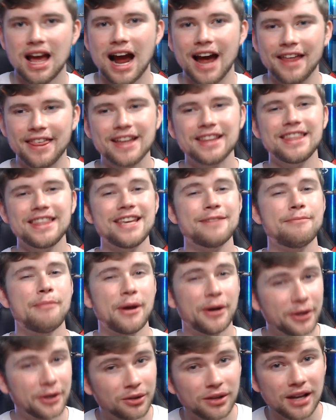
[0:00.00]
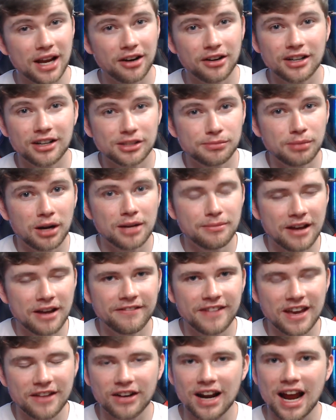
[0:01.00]
I think the Imperial era is probably my
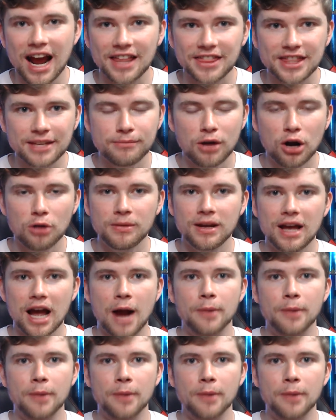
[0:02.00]
favorite at the moment.